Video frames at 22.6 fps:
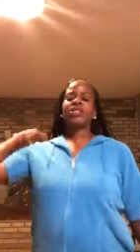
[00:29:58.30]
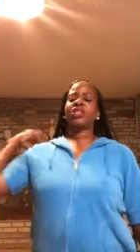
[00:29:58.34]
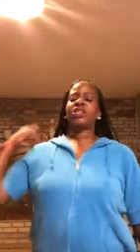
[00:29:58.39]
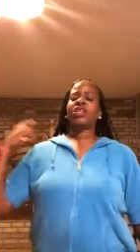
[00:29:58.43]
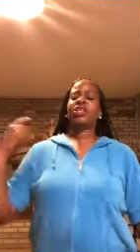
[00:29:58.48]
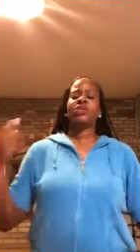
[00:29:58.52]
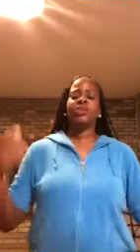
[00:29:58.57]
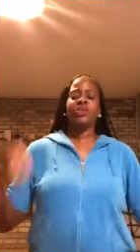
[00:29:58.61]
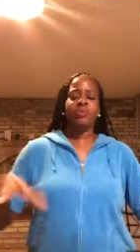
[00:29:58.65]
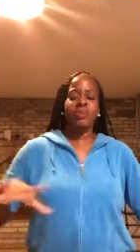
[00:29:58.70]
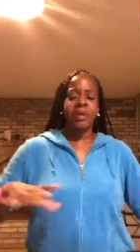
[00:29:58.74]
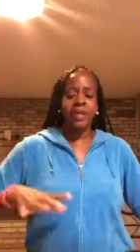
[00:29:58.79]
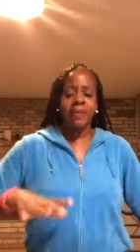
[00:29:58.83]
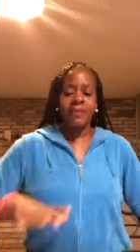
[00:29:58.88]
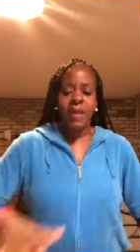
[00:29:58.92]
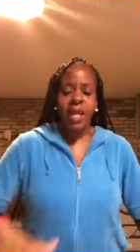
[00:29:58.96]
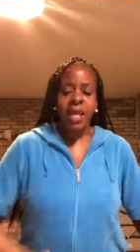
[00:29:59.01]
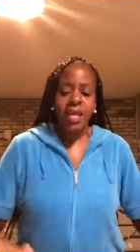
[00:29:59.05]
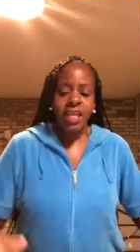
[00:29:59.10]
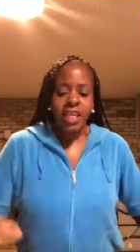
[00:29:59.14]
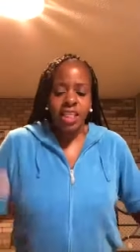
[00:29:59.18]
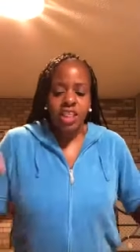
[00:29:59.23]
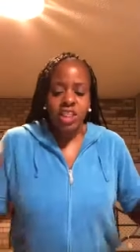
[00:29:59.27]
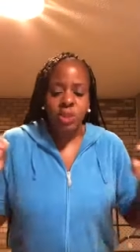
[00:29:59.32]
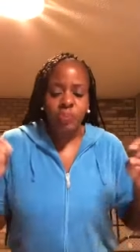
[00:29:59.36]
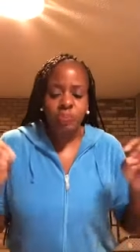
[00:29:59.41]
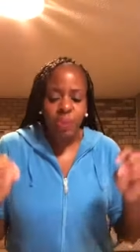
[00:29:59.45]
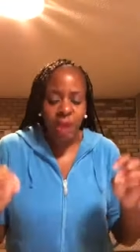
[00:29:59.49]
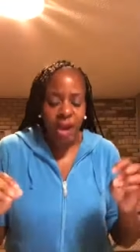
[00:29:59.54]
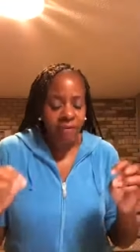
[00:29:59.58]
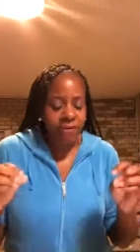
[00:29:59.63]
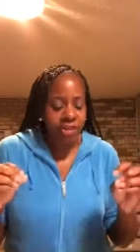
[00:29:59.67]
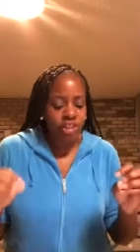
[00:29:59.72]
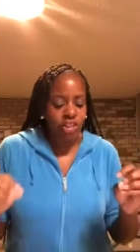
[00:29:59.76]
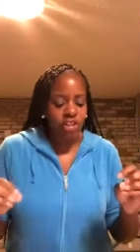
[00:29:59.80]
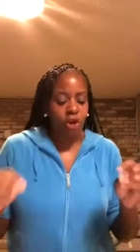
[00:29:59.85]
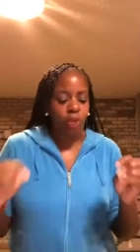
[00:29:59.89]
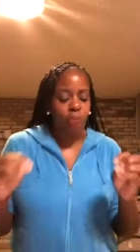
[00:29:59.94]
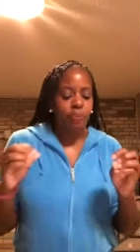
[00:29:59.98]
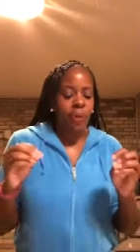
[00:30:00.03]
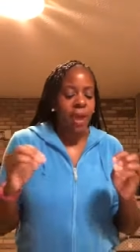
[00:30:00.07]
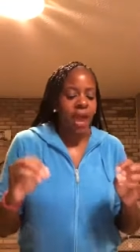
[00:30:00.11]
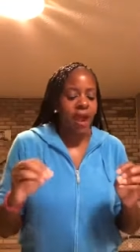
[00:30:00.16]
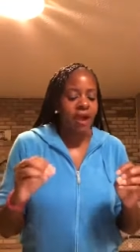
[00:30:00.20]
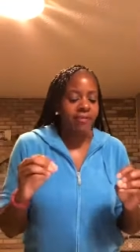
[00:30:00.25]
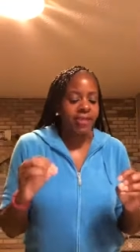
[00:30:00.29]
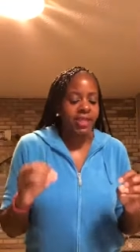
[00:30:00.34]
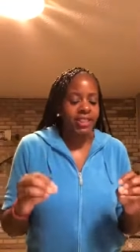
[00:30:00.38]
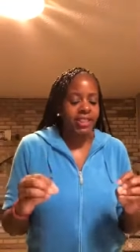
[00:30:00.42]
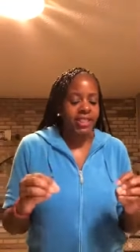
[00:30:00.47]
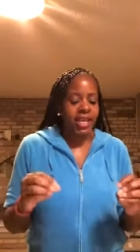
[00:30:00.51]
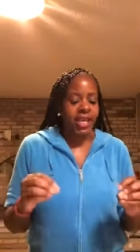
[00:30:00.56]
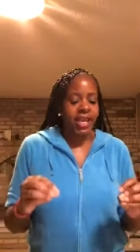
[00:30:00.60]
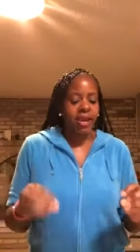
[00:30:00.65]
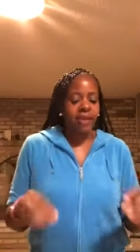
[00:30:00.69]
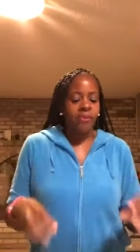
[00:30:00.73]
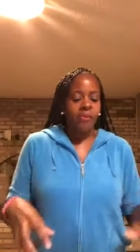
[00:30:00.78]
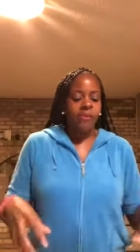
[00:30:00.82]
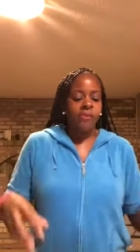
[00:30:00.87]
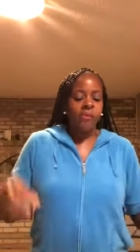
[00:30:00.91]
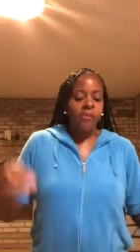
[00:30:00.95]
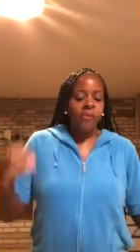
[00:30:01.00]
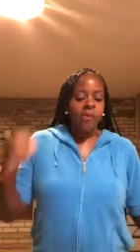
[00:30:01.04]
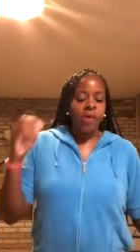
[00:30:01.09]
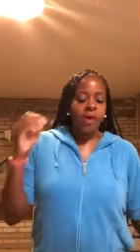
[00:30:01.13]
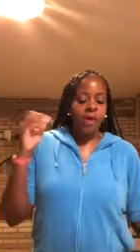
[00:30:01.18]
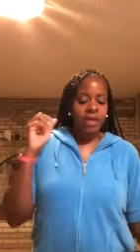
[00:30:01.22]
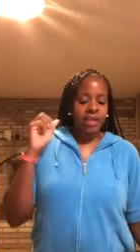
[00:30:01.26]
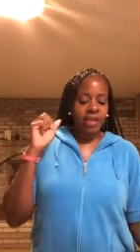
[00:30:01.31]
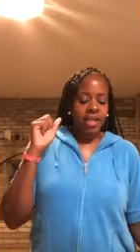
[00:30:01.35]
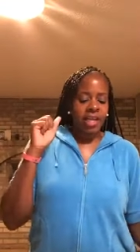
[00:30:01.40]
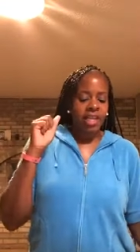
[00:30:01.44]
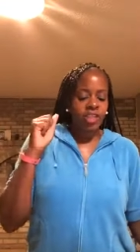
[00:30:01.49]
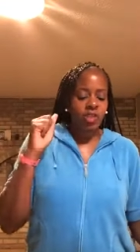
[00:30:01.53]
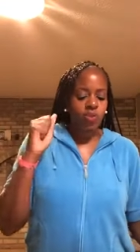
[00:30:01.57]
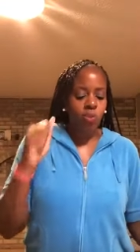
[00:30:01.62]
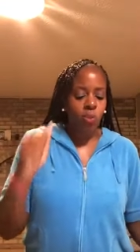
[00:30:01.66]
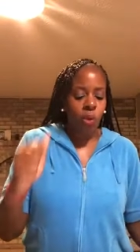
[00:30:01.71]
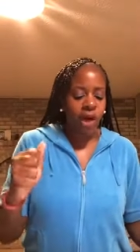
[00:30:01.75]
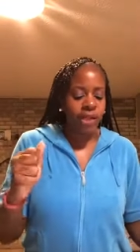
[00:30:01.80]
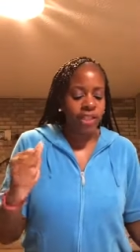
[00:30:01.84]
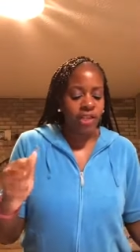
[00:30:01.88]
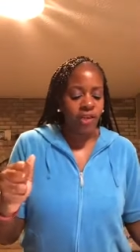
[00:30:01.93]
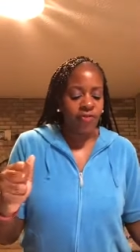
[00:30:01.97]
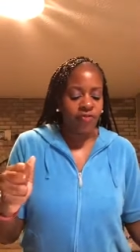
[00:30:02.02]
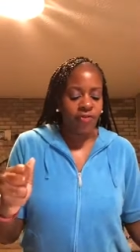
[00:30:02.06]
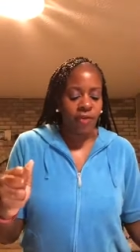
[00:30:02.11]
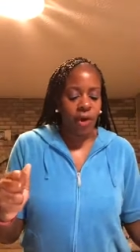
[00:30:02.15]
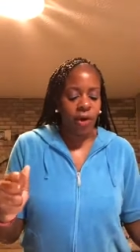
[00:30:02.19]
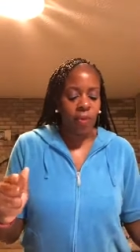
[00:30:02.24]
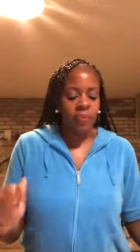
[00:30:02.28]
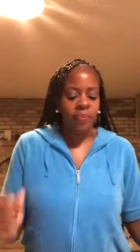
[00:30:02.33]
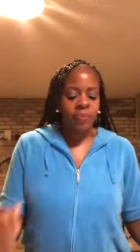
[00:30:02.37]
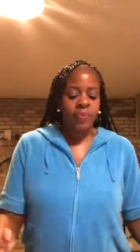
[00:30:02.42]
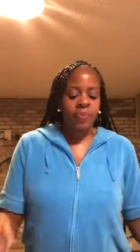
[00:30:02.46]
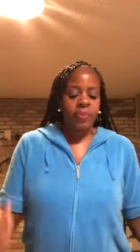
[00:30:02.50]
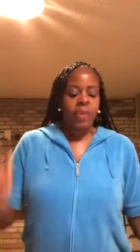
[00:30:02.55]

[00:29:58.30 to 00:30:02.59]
Excuse me. Spiritual parenting is wonderful,